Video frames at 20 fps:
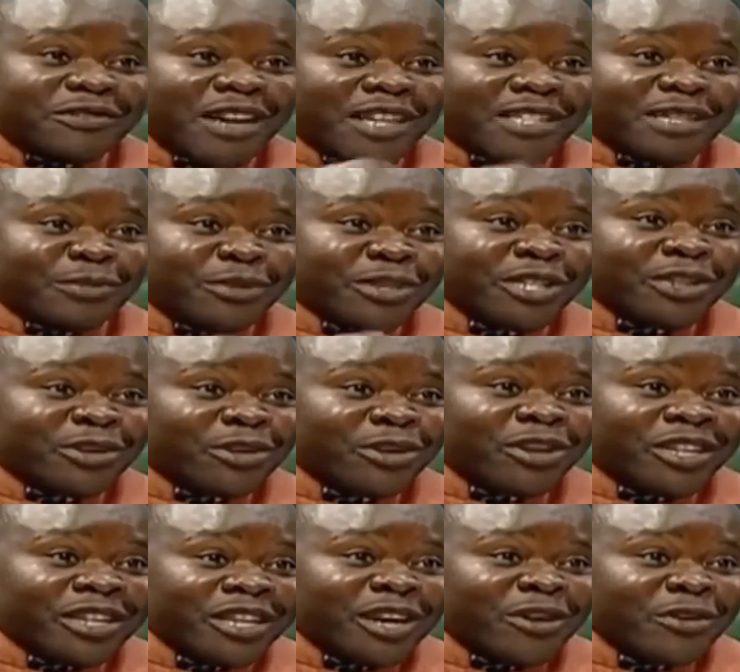a political
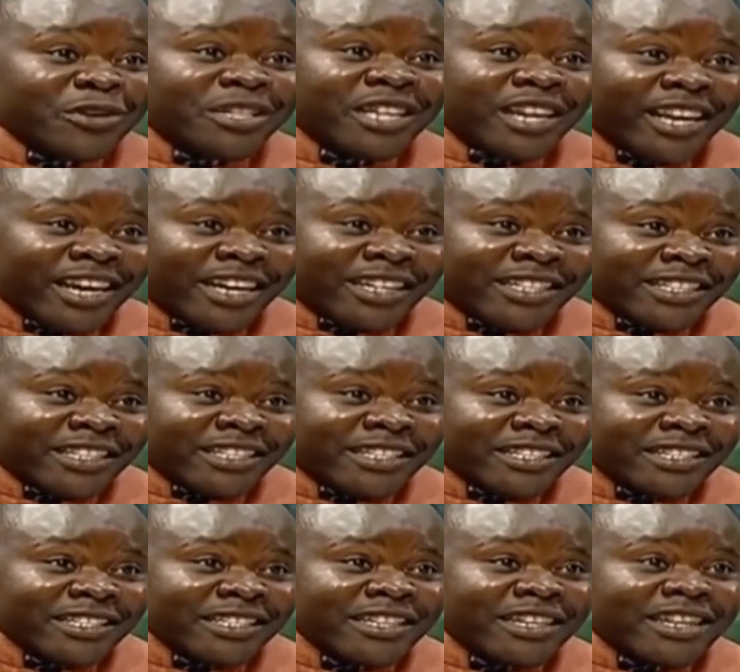leader who is elected.
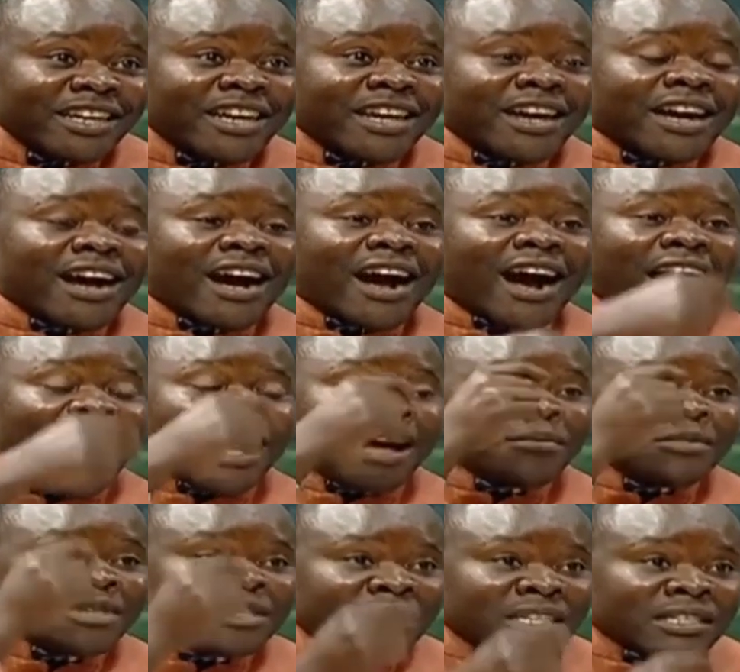I
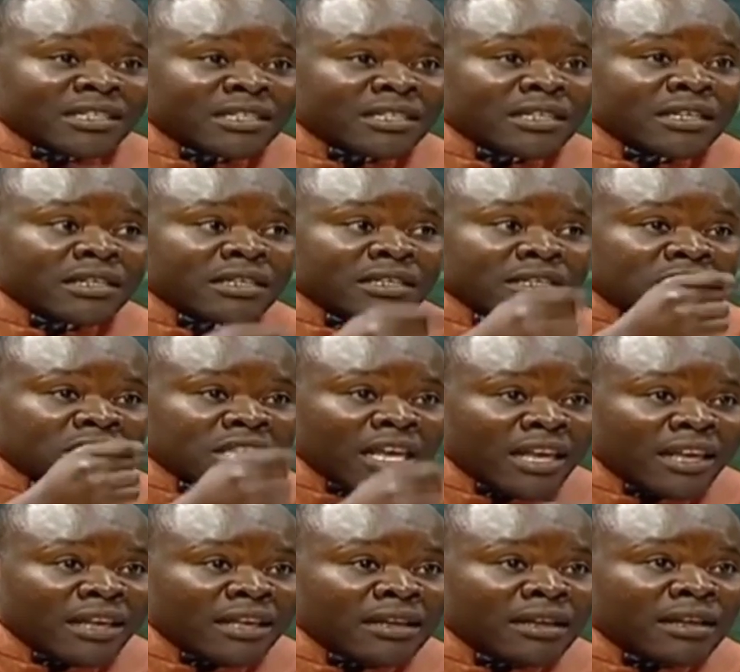am just
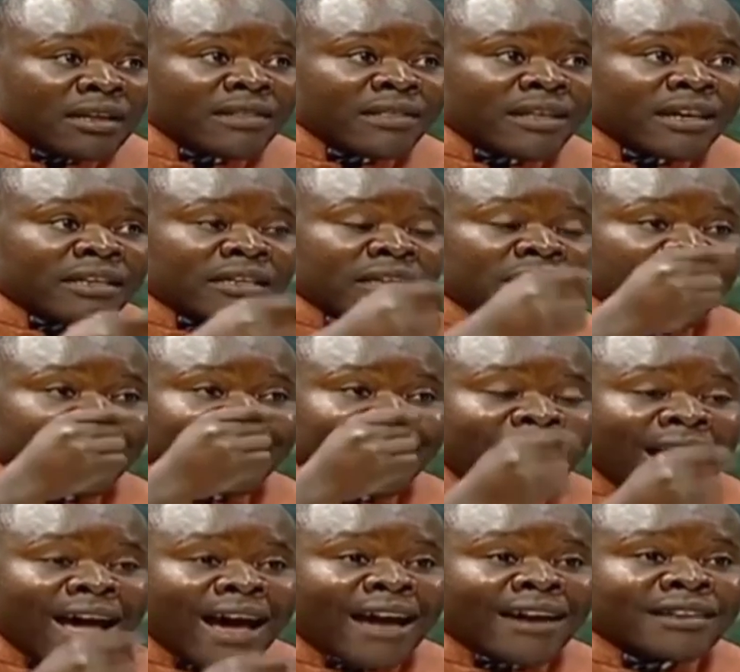saying that
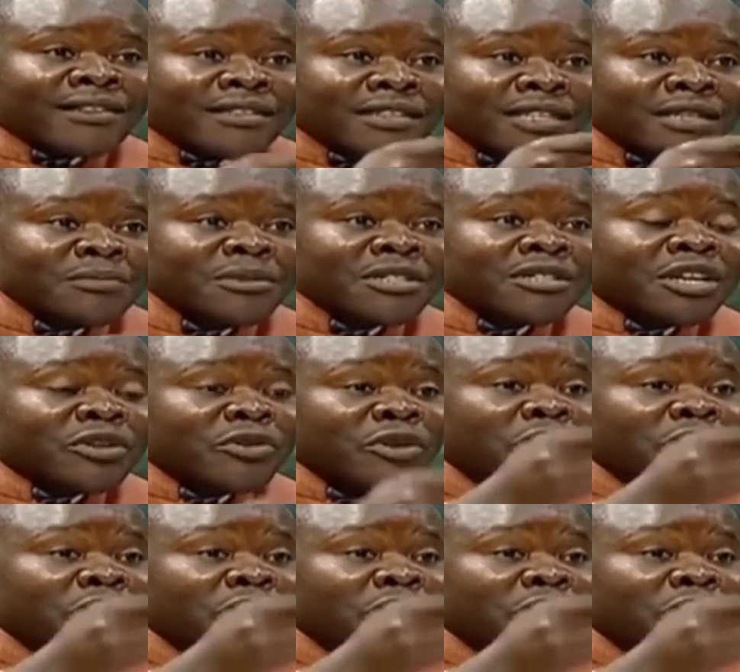there are statements that when you